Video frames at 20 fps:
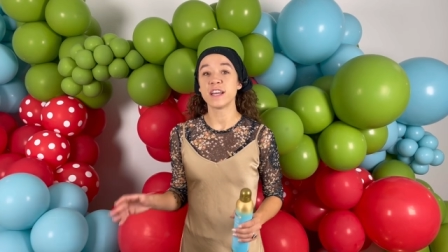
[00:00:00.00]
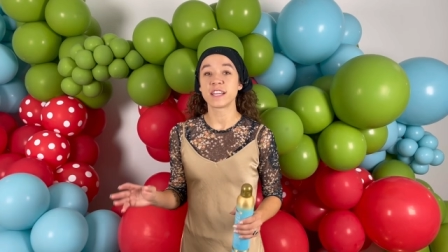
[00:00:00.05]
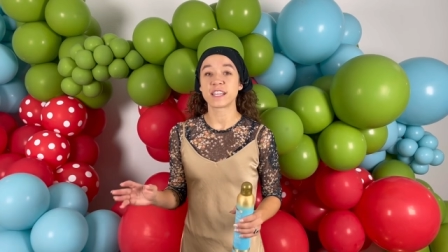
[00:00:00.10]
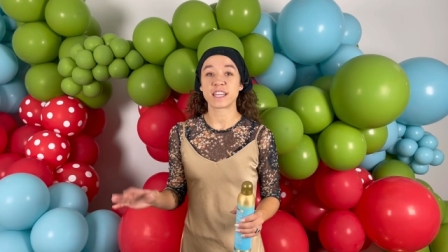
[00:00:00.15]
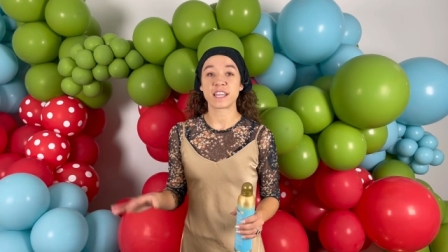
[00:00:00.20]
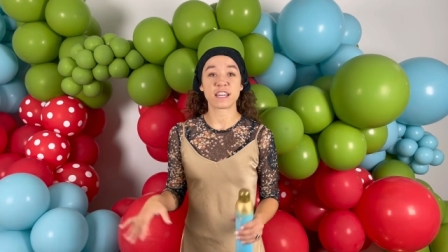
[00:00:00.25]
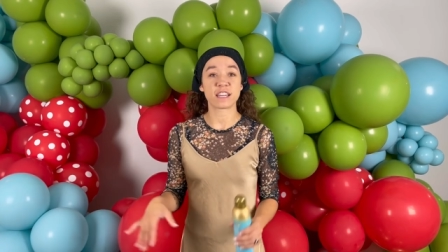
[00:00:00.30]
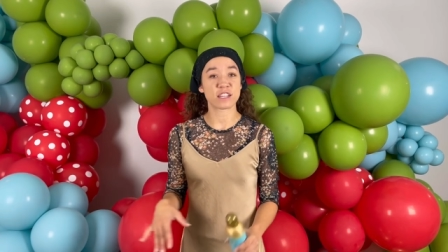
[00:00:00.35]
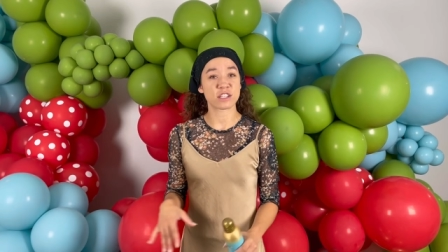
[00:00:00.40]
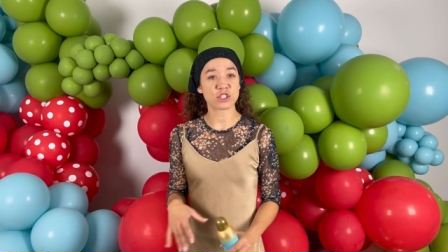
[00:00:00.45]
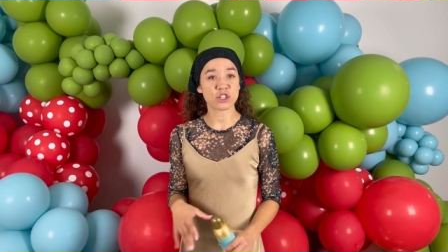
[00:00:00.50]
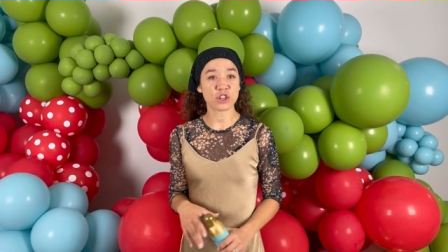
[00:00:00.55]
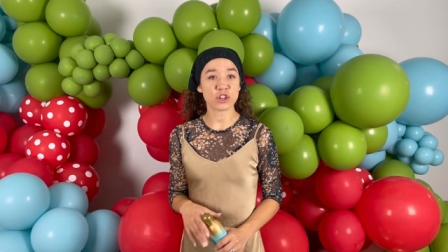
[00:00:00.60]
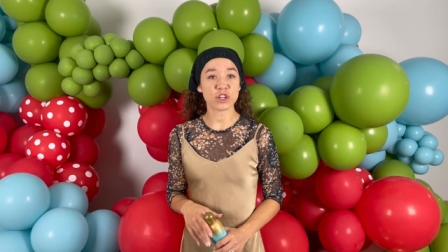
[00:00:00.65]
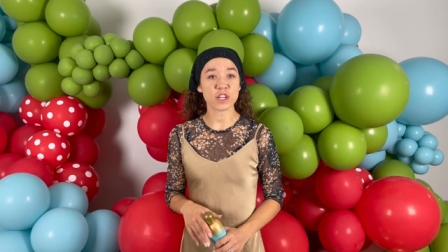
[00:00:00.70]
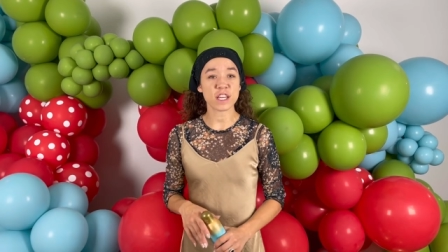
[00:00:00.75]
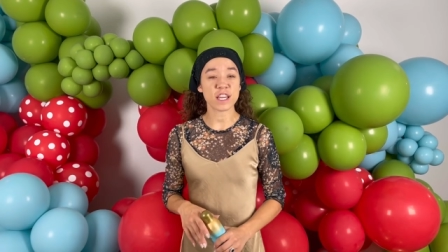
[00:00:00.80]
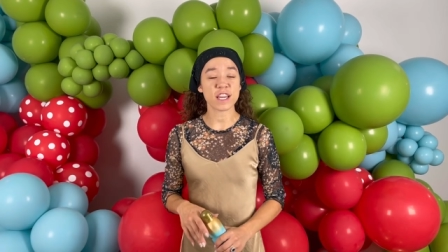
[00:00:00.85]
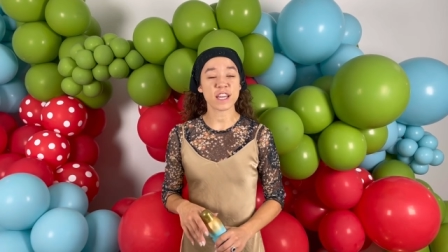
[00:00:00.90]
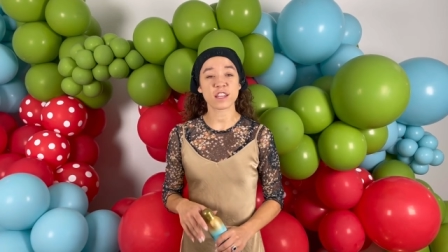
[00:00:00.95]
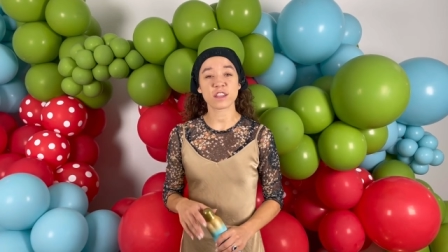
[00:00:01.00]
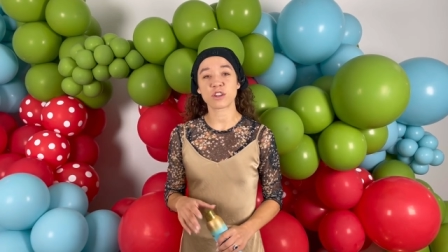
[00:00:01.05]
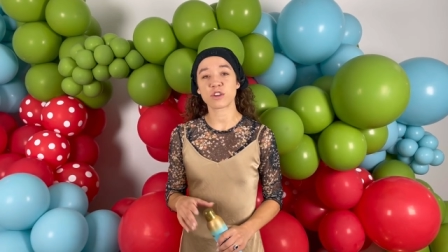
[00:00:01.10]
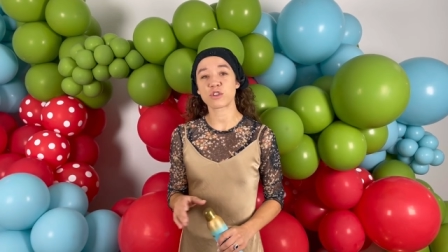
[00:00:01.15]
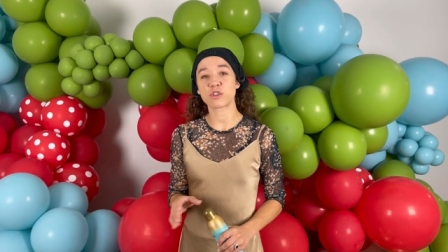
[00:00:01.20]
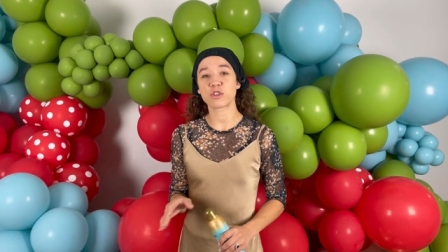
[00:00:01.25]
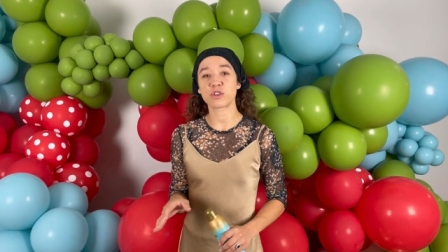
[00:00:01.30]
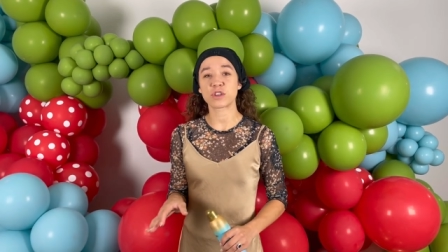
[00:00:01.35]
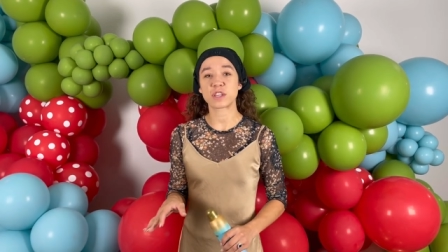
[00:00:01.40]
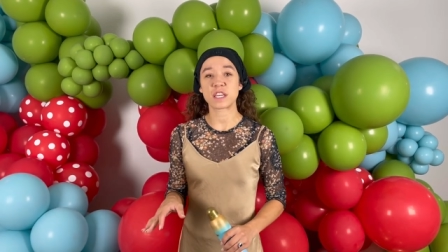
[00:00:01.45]
getting dirty and they're
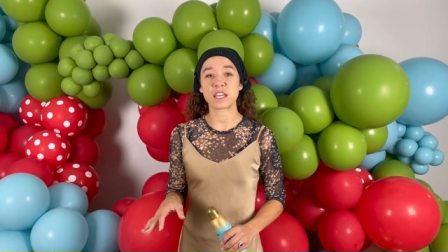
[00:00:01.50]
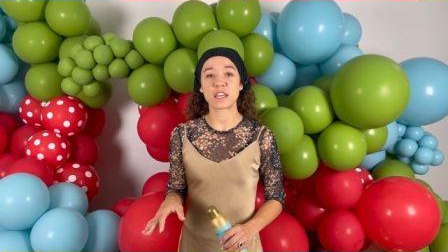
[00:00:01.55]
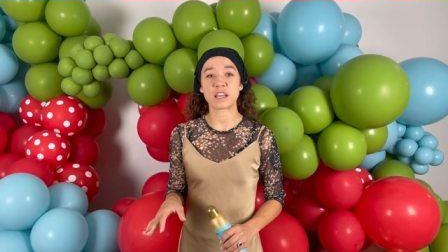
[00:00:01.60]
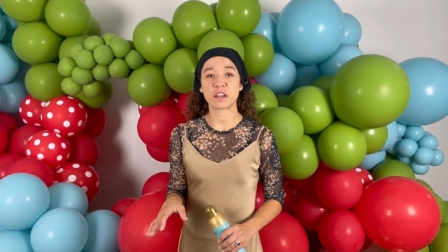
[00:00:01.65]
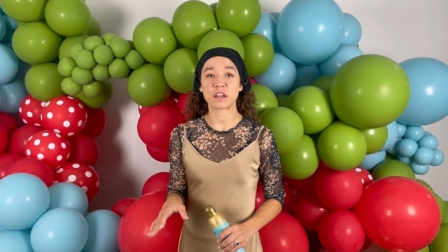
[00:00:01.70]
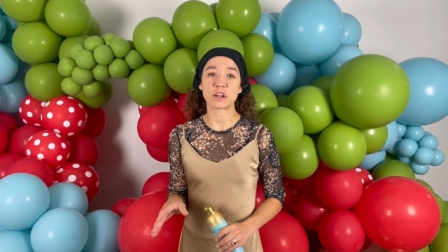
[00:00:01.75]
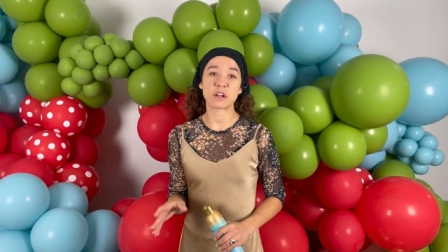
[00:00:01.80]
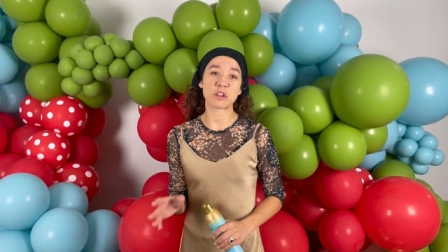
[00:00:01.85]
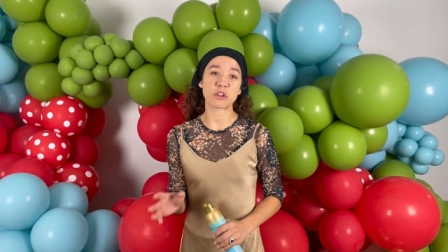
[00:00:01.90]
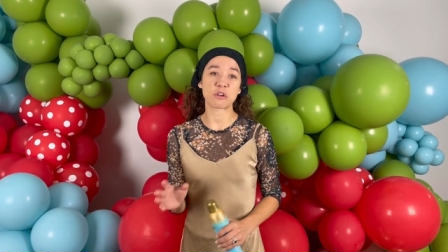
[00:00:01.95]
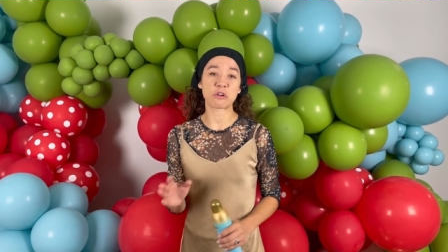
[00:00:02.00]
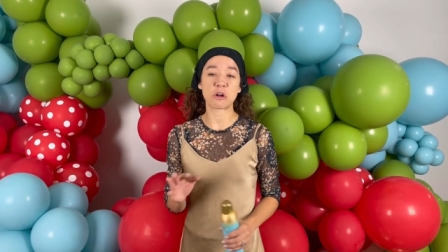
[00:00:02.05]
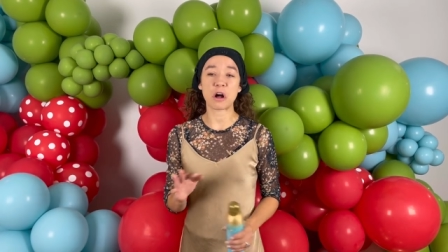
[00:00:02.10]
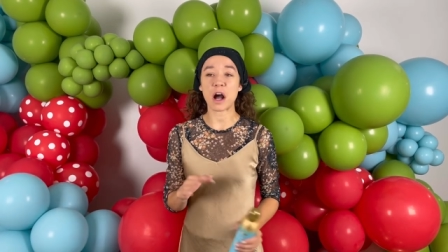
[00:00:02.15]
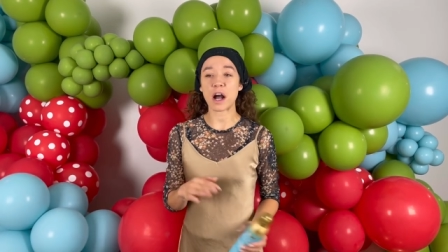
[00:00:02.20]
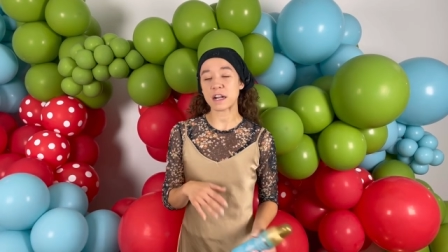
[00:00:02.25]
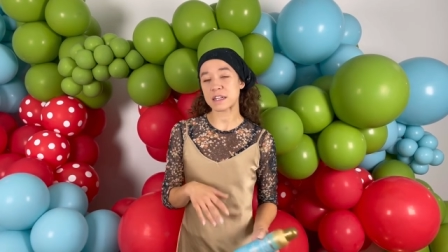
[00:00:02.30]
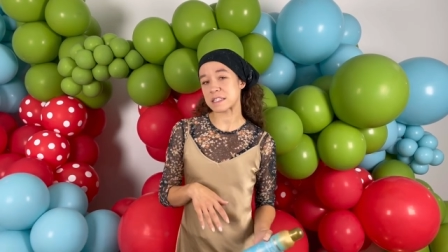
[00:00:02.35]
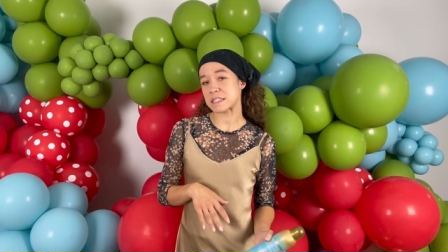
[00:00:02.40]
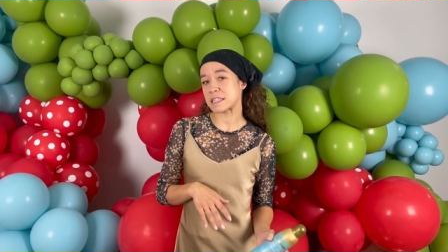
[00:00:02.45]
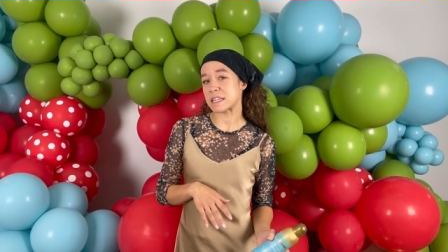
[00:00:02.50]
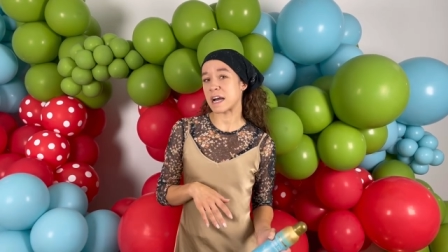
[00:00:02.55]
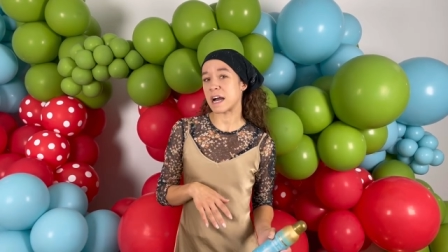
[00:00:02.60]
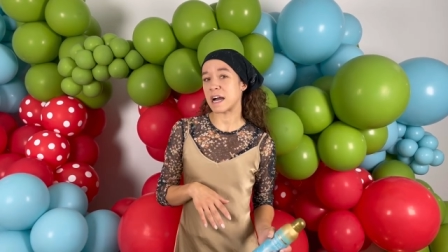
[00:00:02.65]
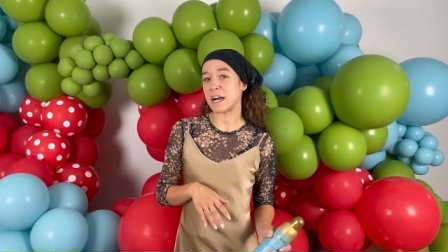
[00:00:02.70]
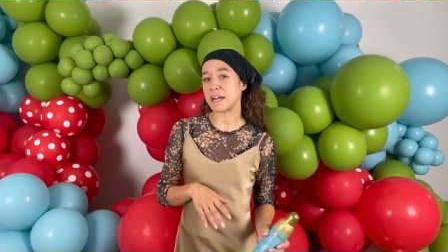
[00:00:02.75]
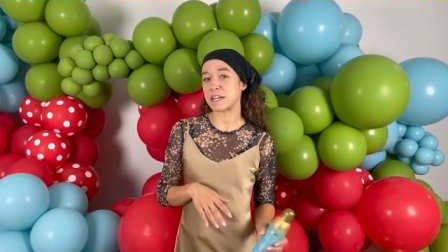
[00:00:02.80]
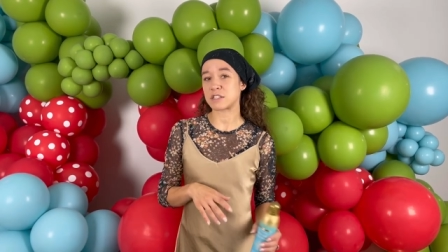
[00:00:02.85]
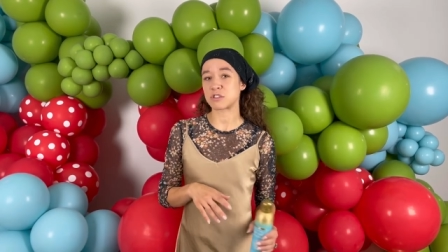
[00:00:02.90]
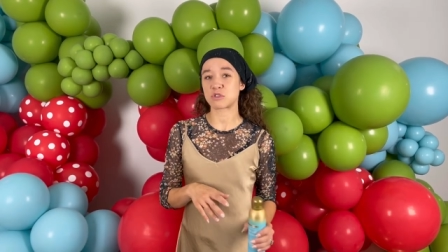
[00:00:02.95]
looking a little
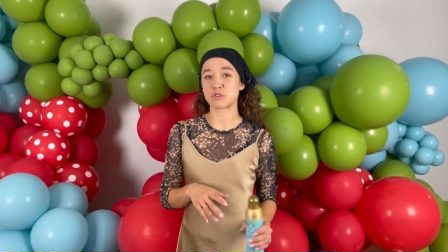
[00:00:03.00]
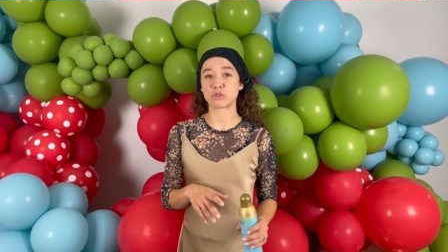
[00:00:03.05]
oxidized